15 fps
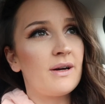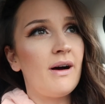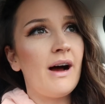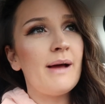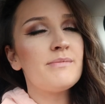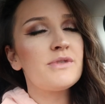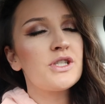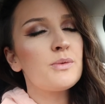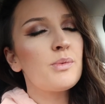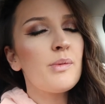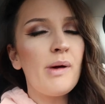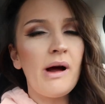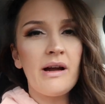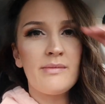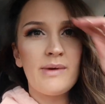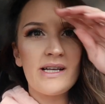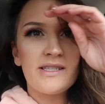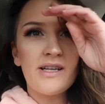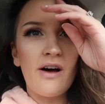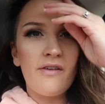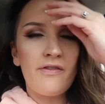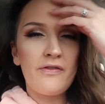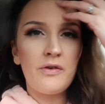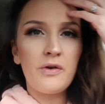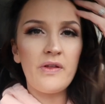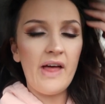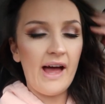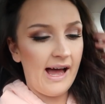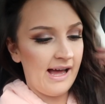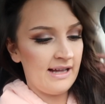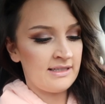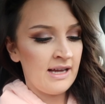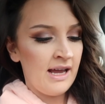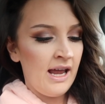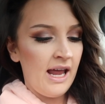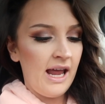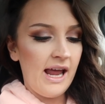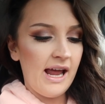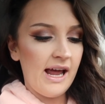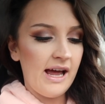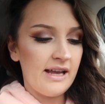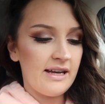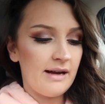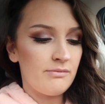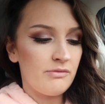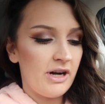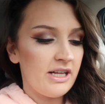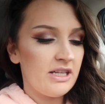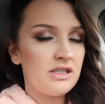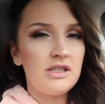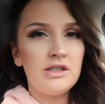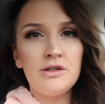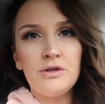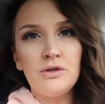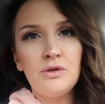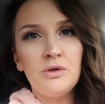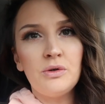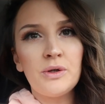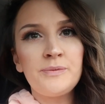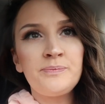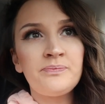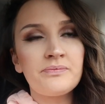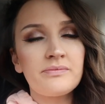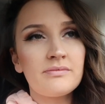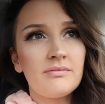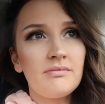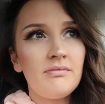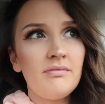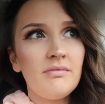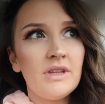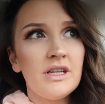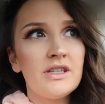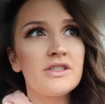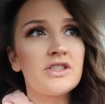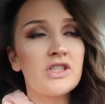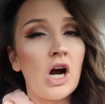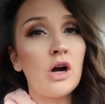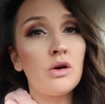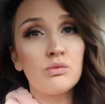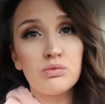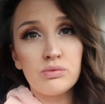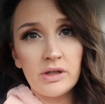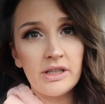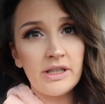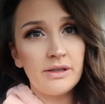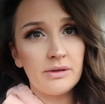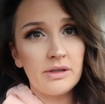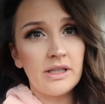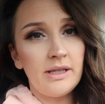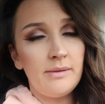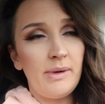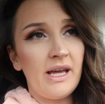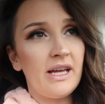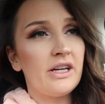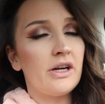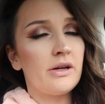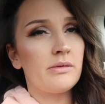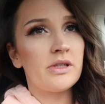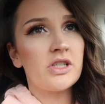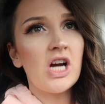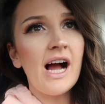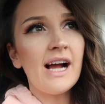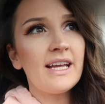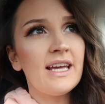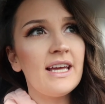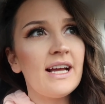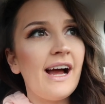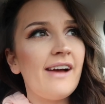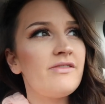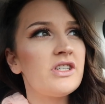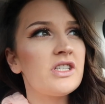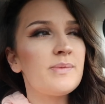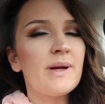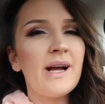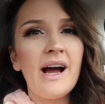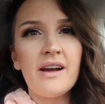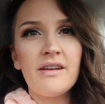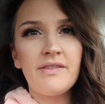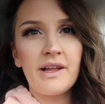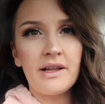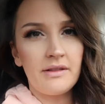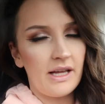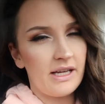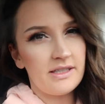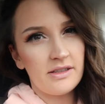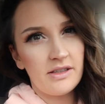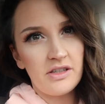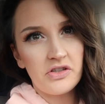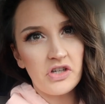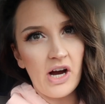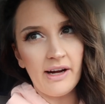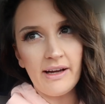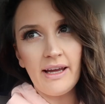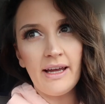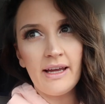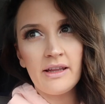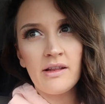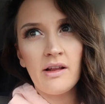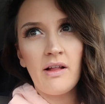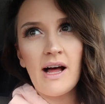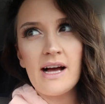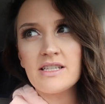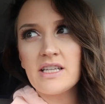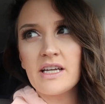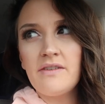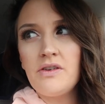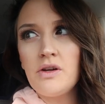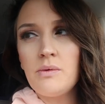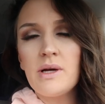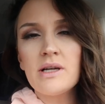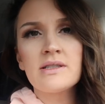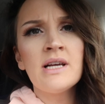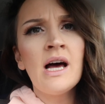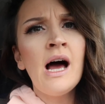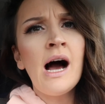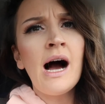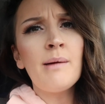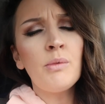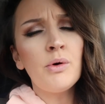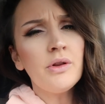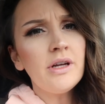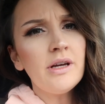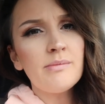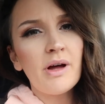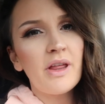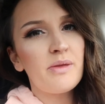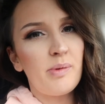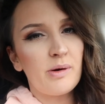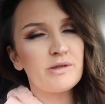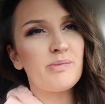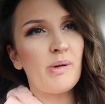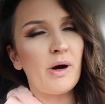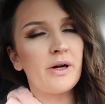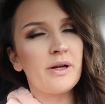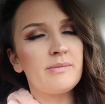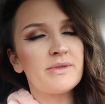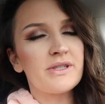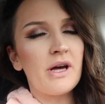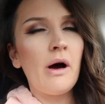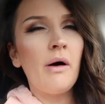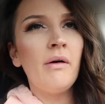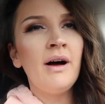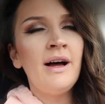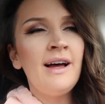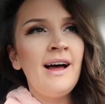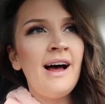So I'm super proud of myself for that, and I'm ready to start really, really being good with tracking. I've just been kind of like lazily tracking the last like few weeks. I'm only a month postpartum, so